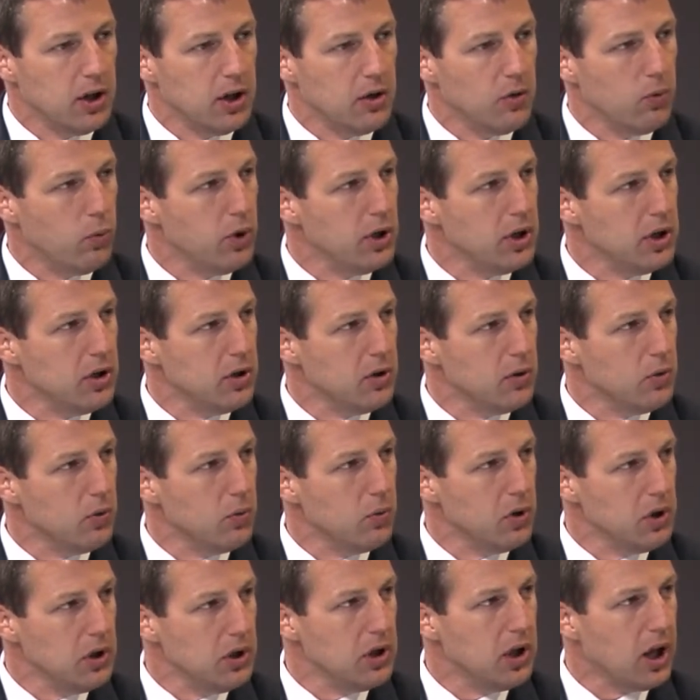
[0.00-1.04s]
we
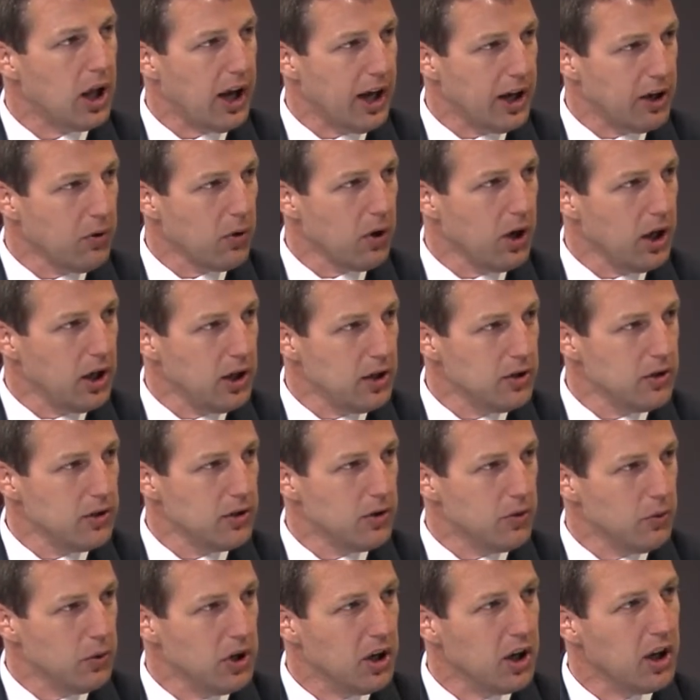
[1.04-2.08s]
we like rain.
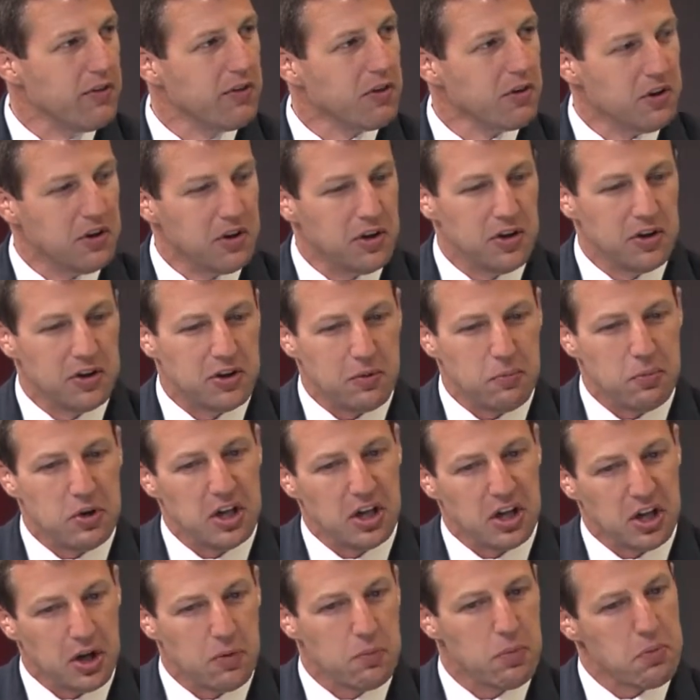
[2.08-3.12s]
We'd love it to be
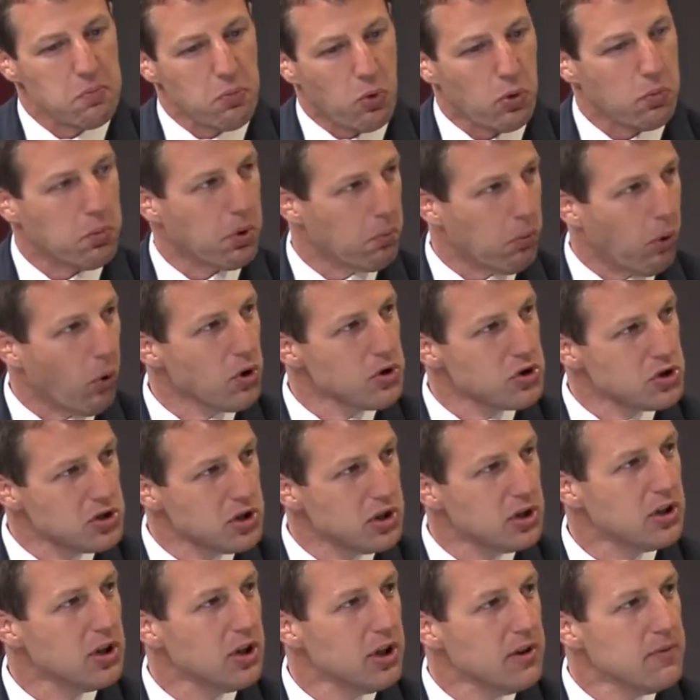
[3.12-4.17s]
a little bit more
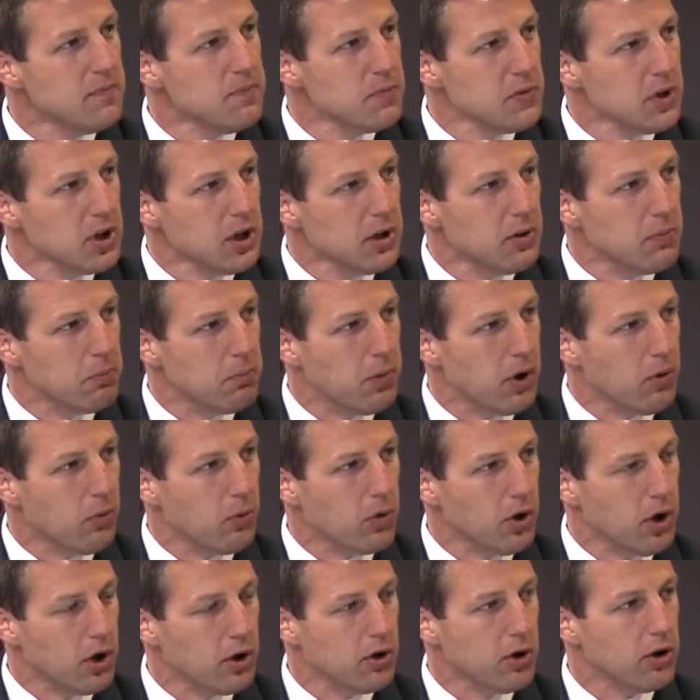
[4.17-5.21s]
proportioned, but
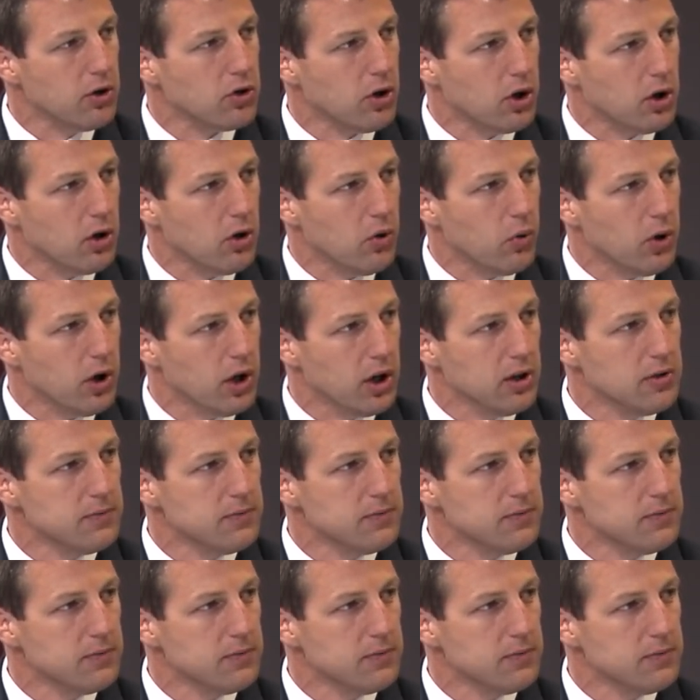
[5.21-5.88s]
we're not going to turn it away.